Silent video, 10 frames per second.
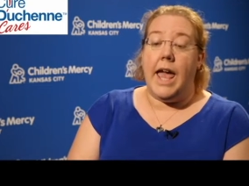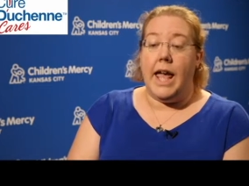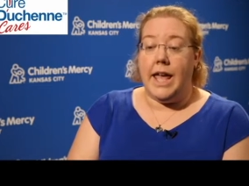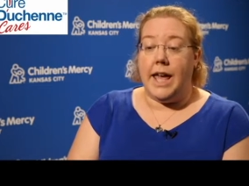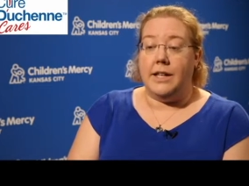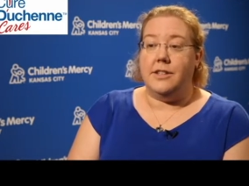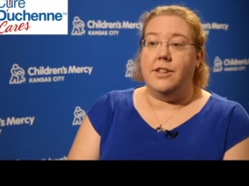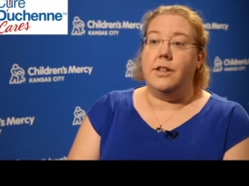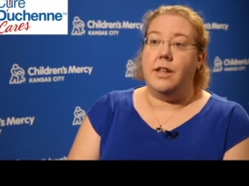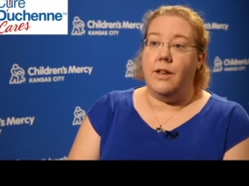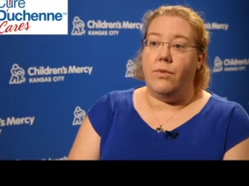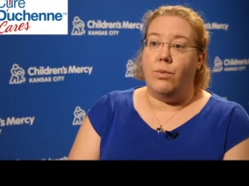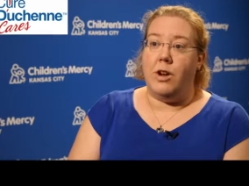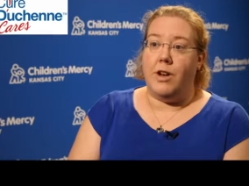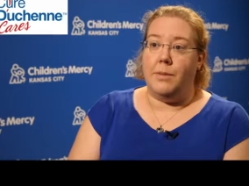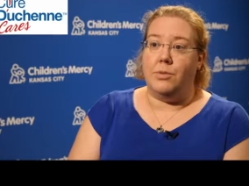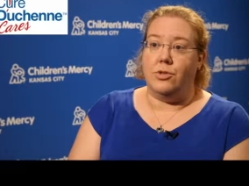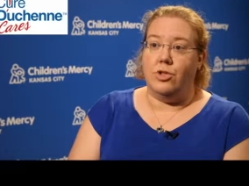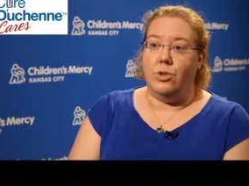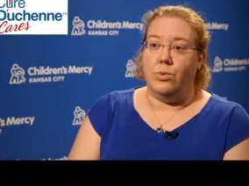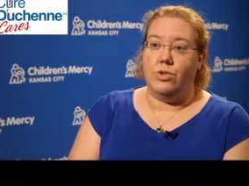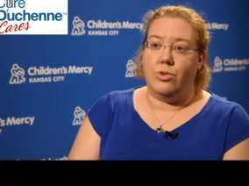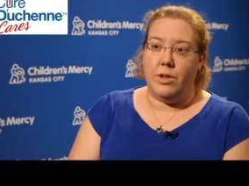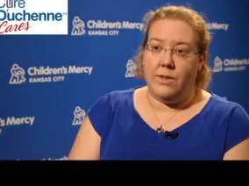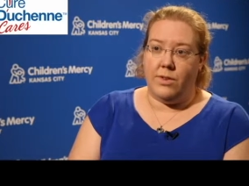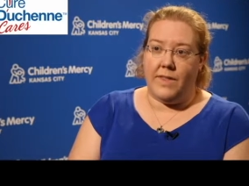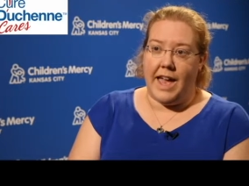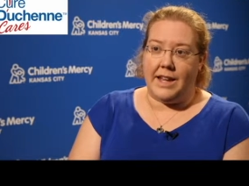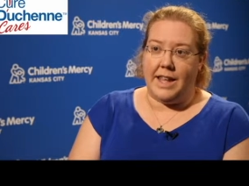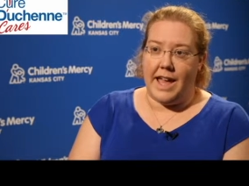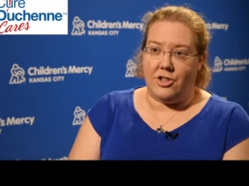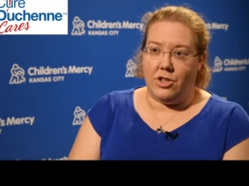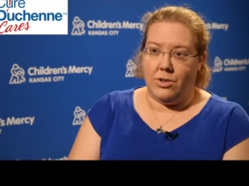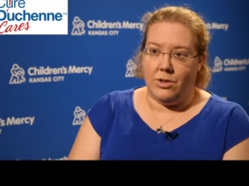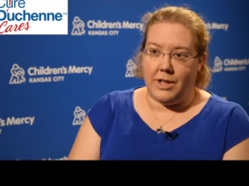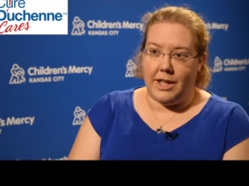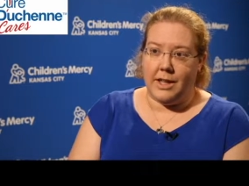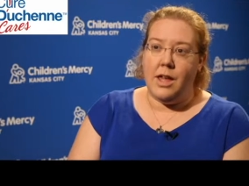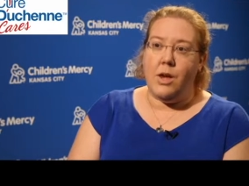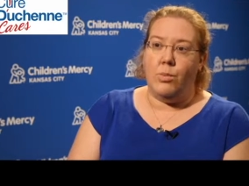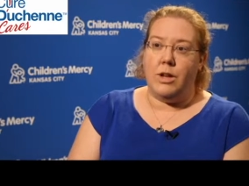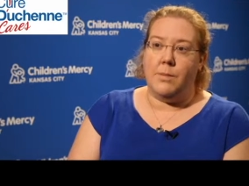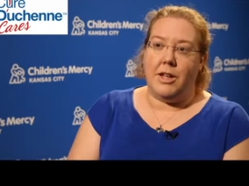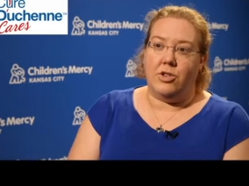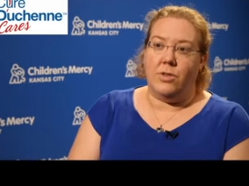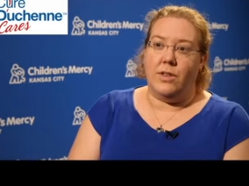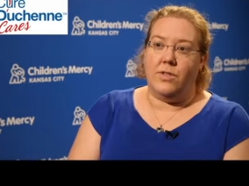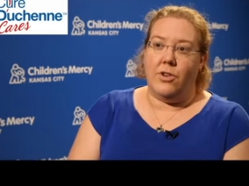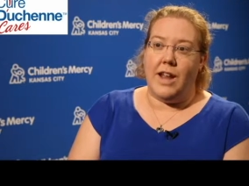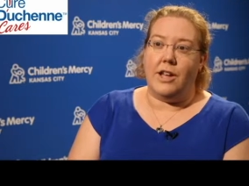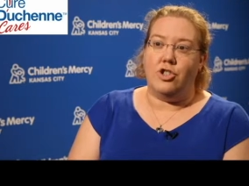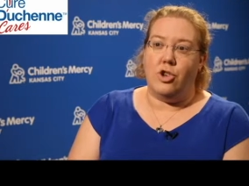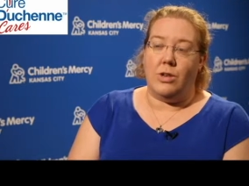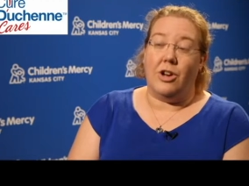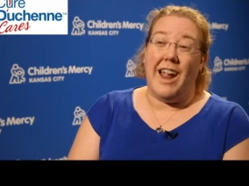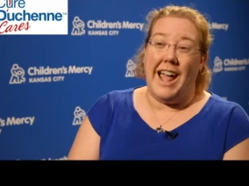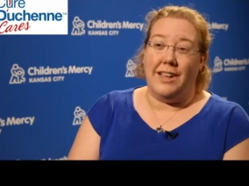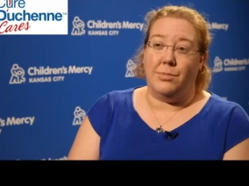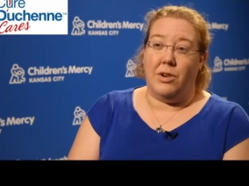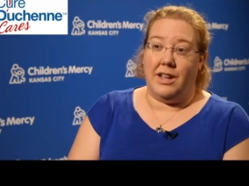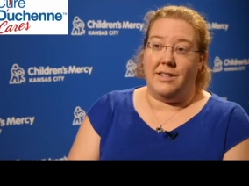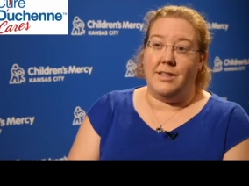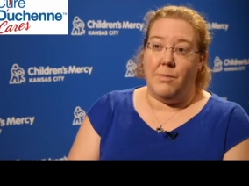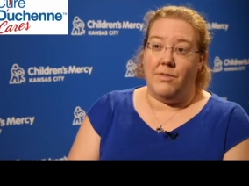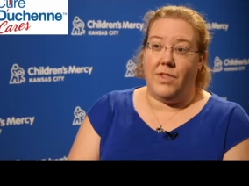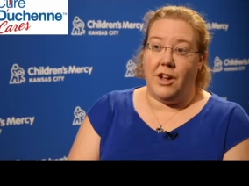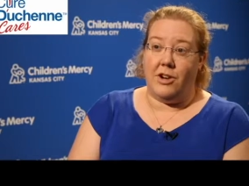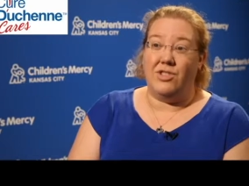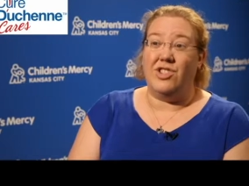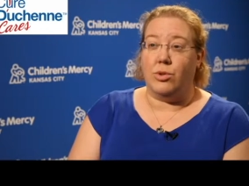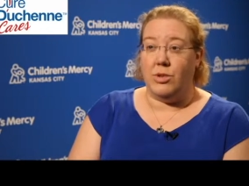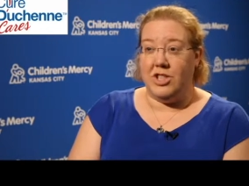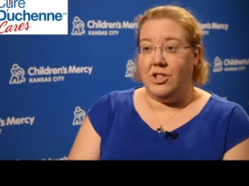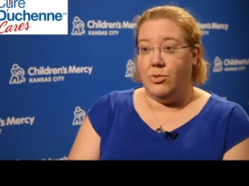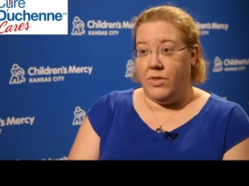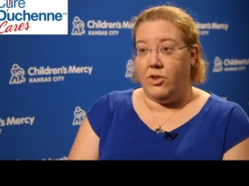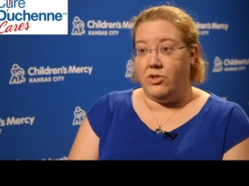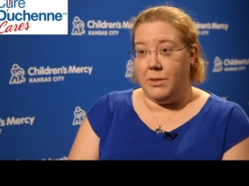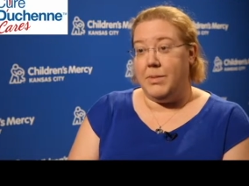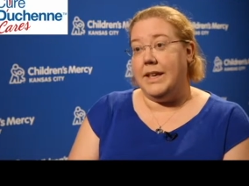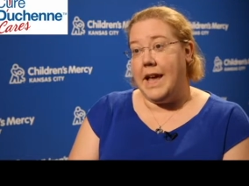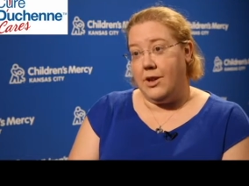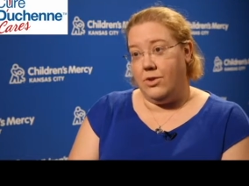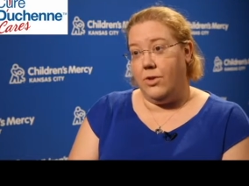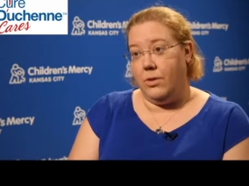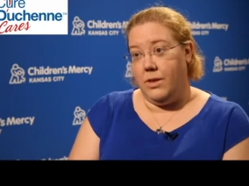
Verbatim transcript: And if we are able to screen for that and catch it early, we can make sure that they're not choking or aspirating some of their secretions when they're sleeping down into their